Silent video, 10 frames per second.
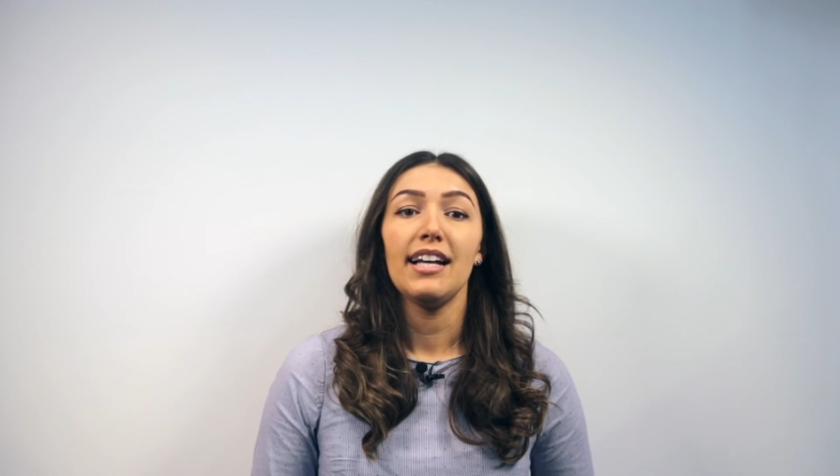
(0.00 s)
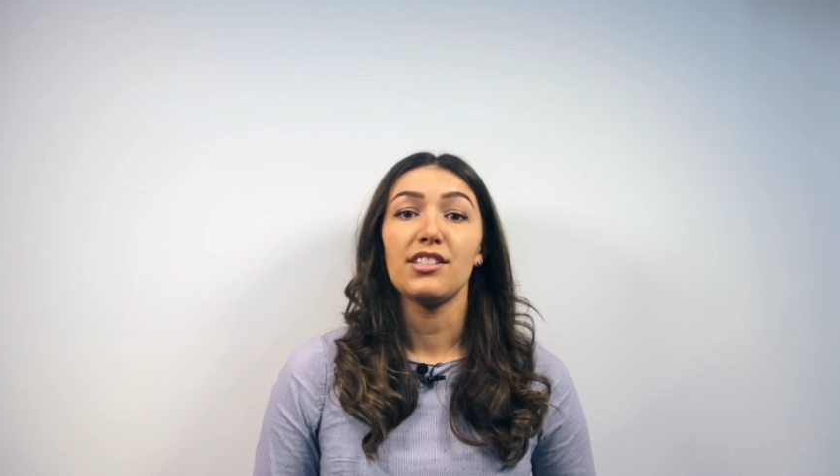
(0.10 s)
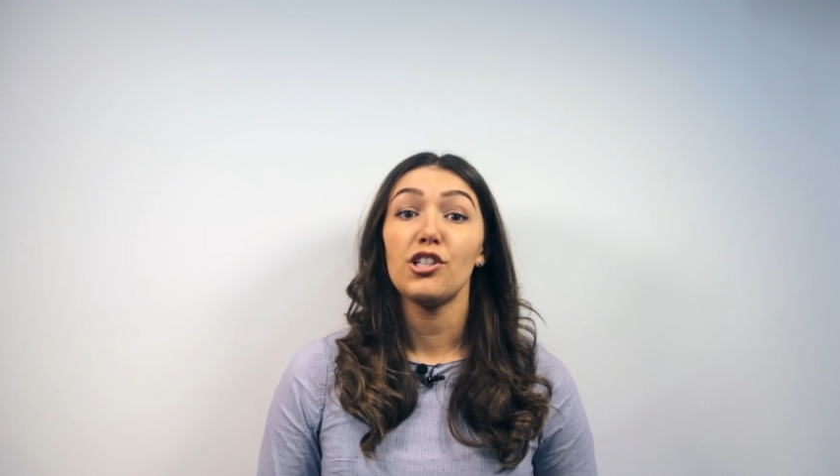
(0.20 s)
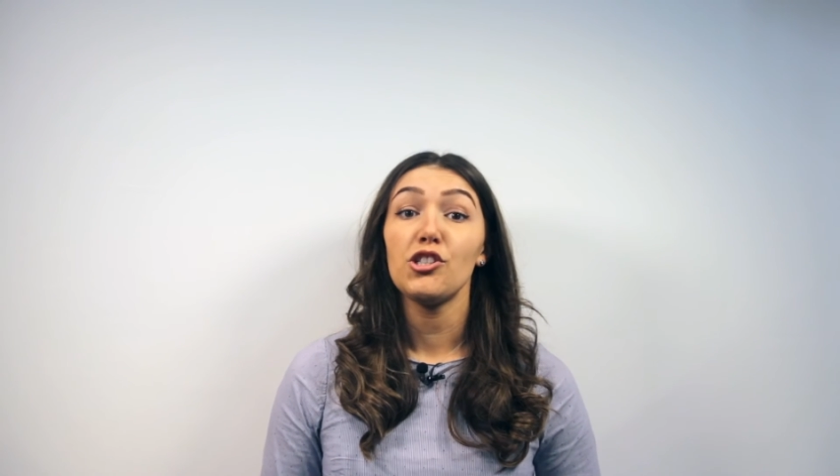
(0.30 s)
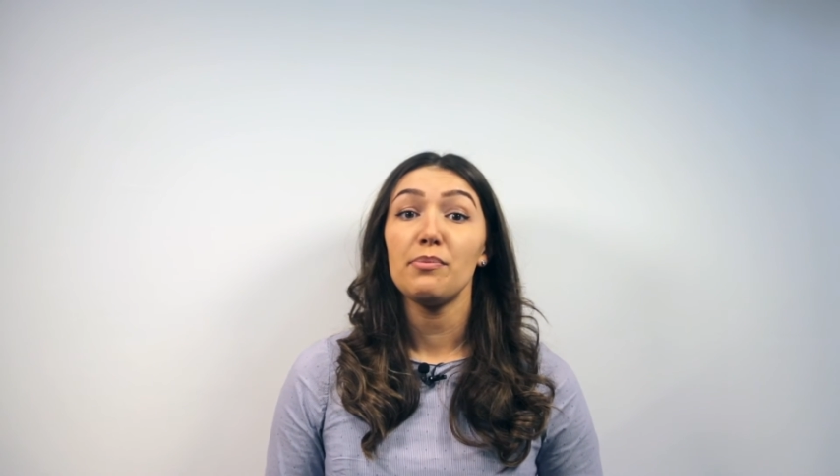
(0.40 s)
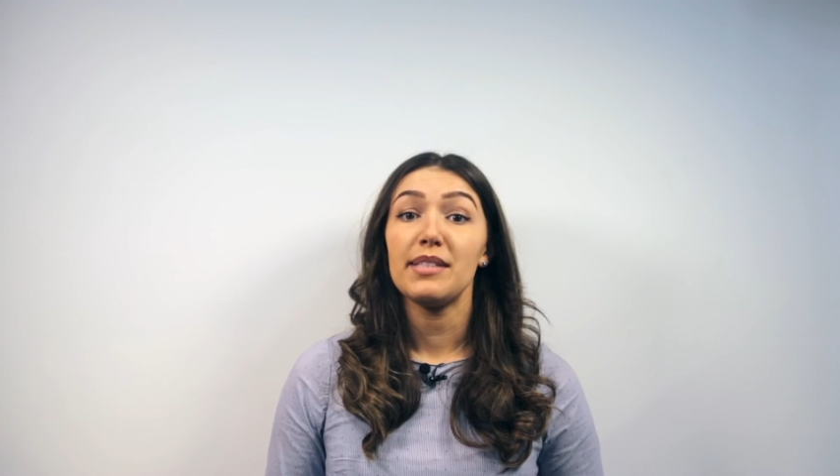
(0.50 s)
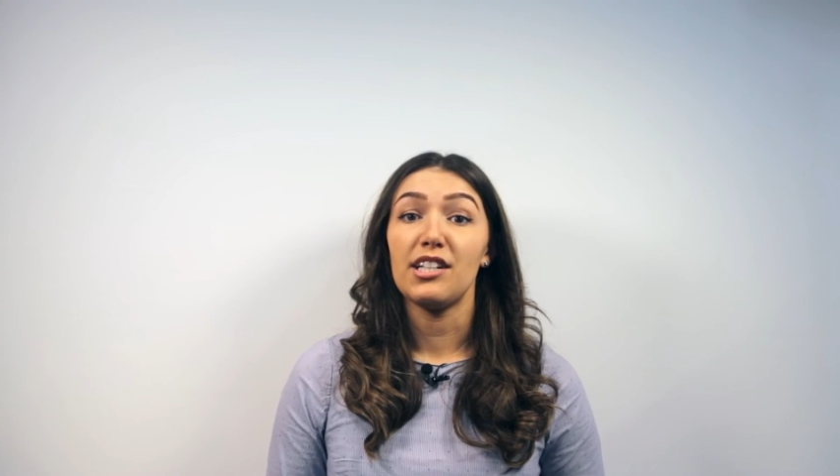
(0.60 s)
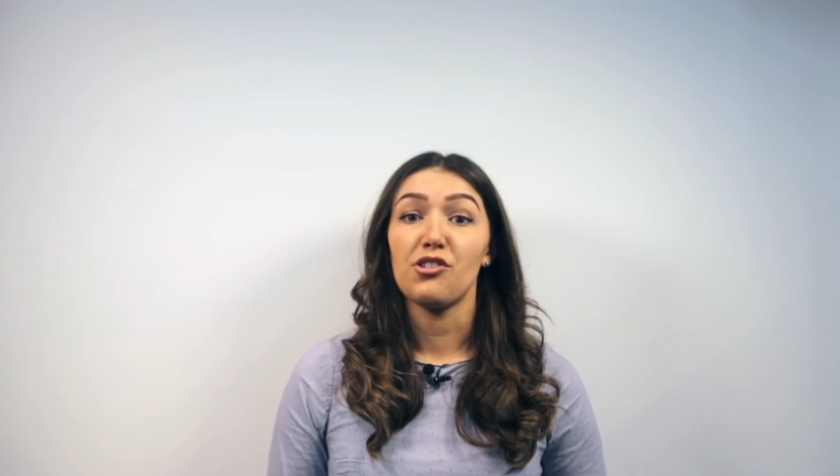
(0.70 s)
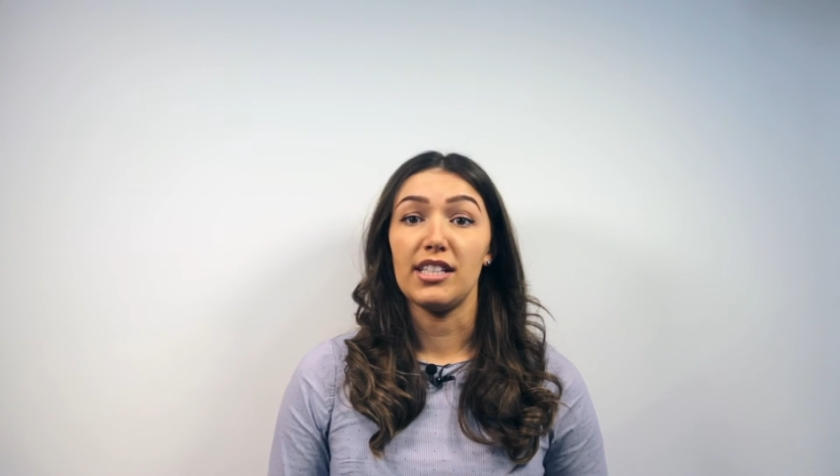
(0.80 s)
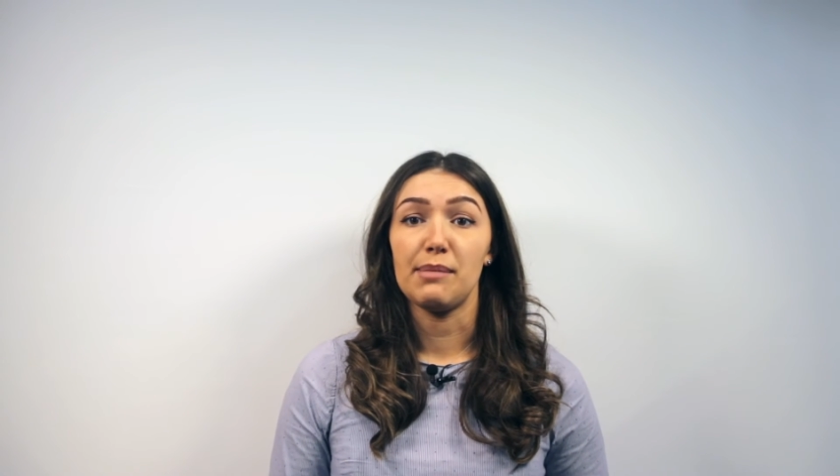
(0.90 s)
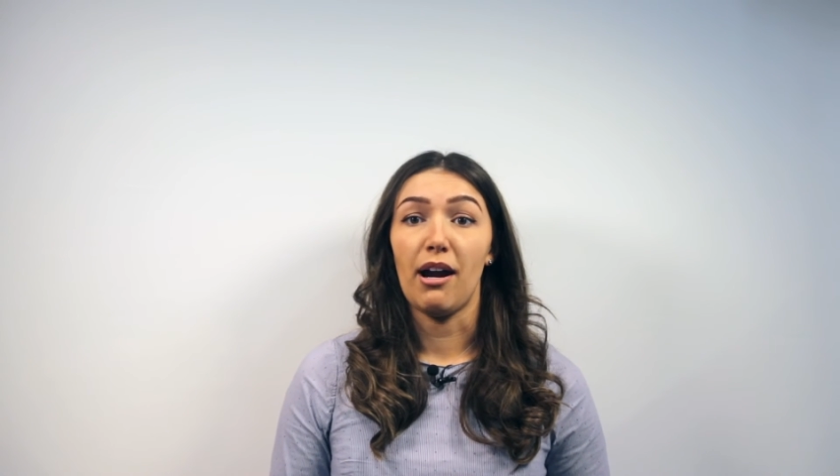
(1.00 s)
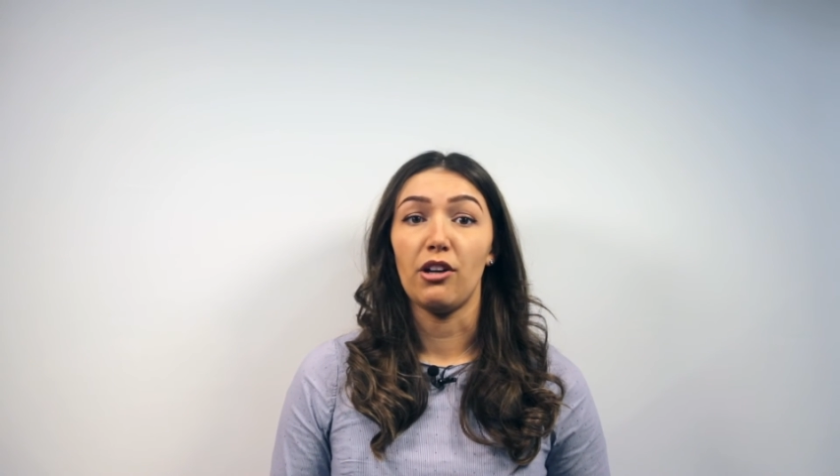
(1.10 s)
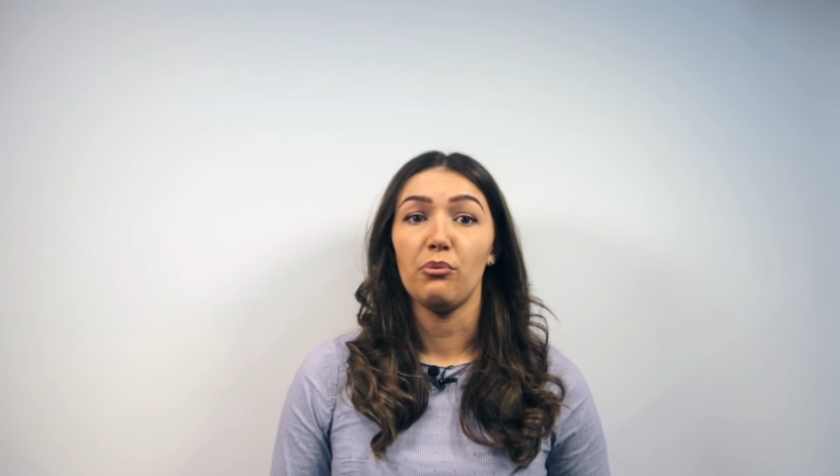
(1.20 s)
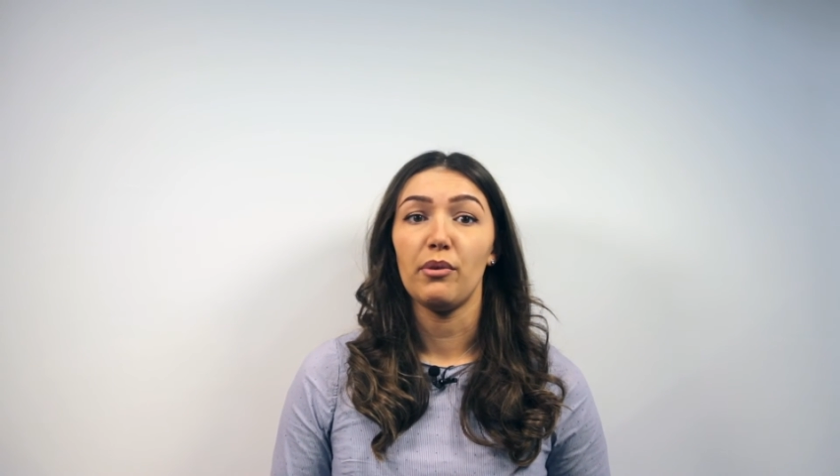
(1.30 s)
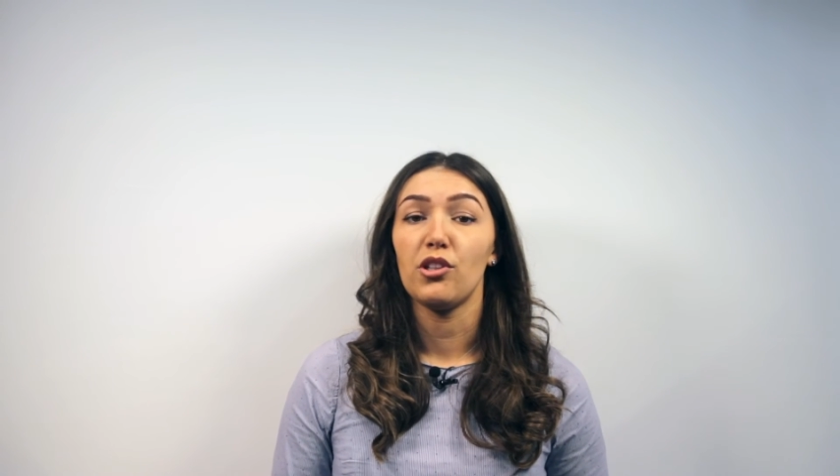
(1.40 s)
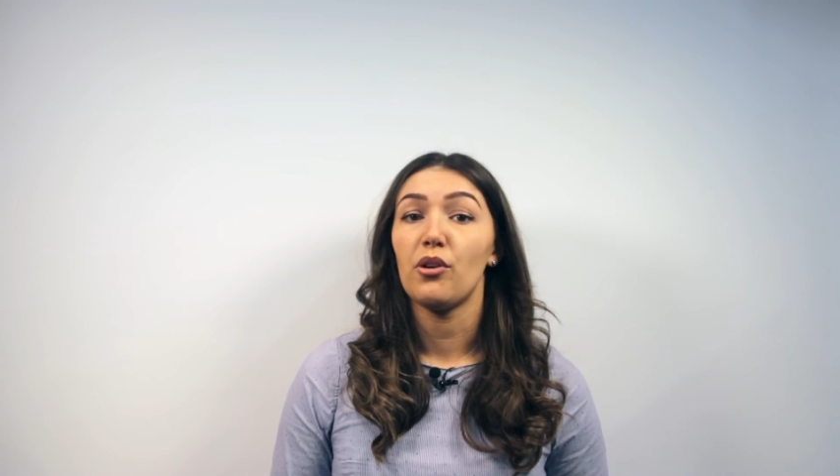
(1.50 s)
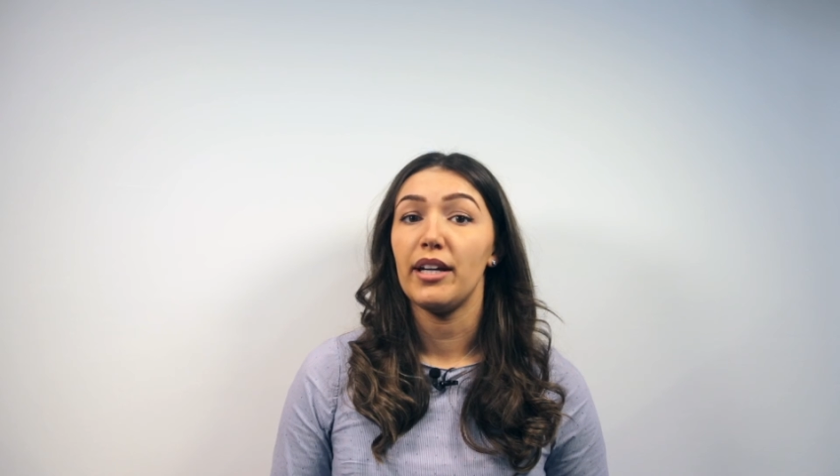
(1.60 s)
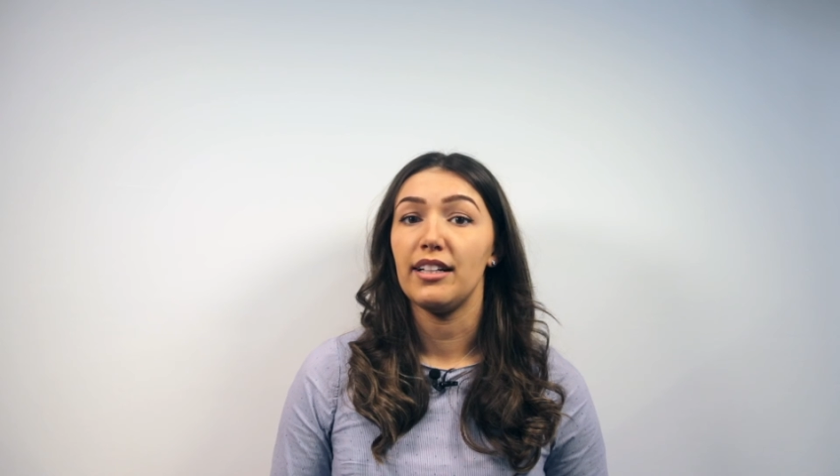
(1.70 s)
It's 100% transparent with no